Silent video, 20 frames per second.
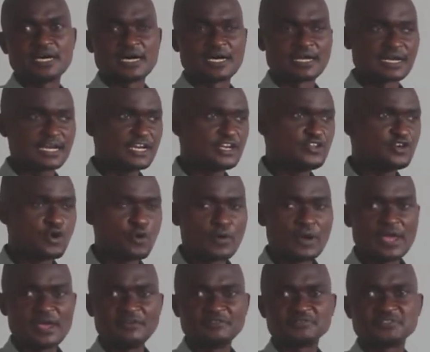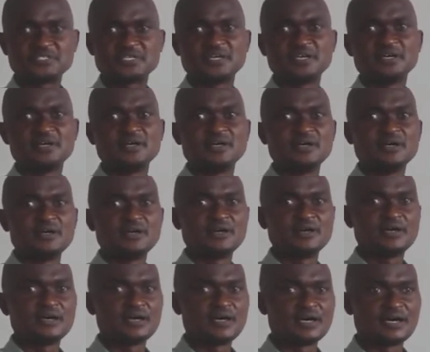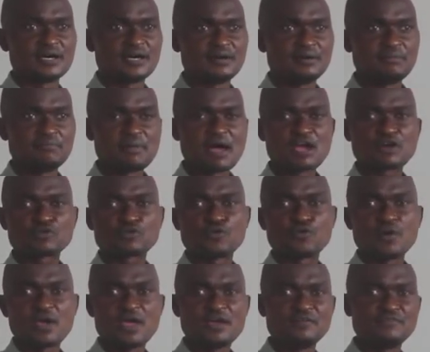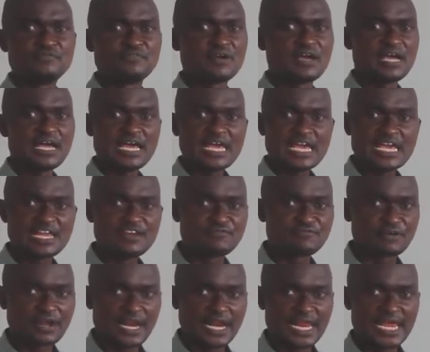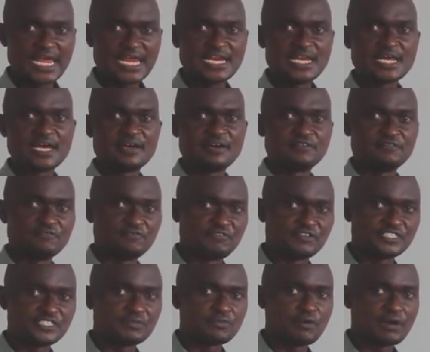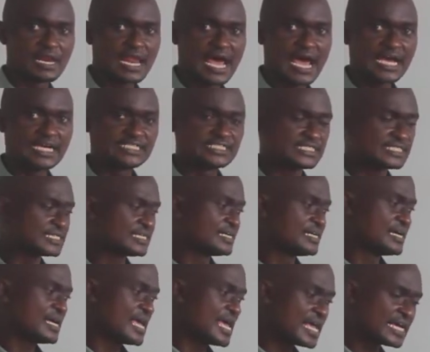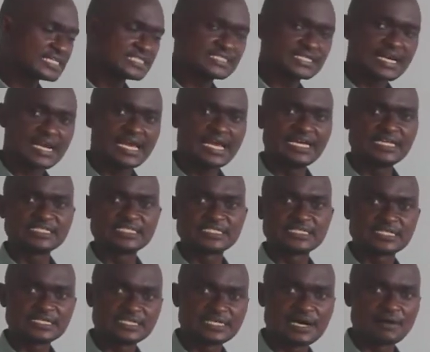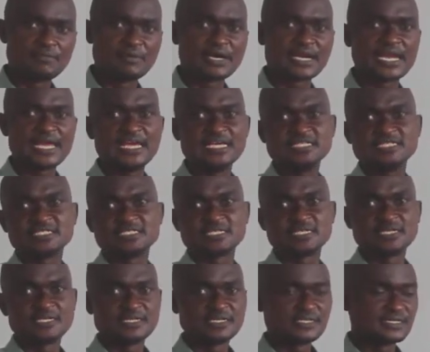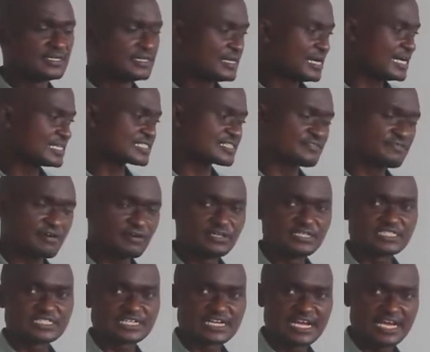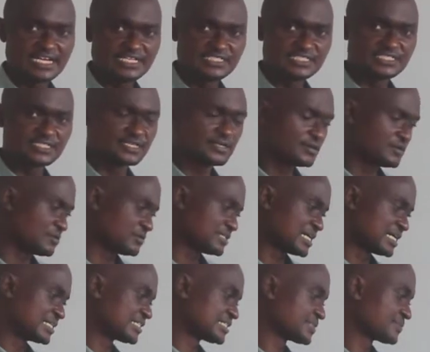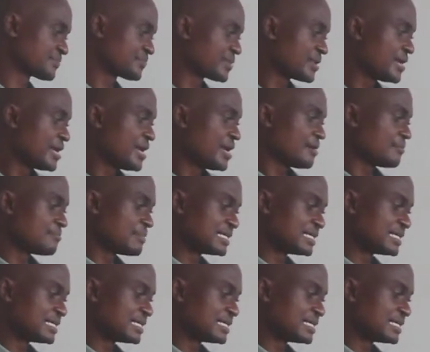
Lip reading: Radio waves, microwave, infrared, visible light, X-rays, gamma rays, ultraviolet rays, all that.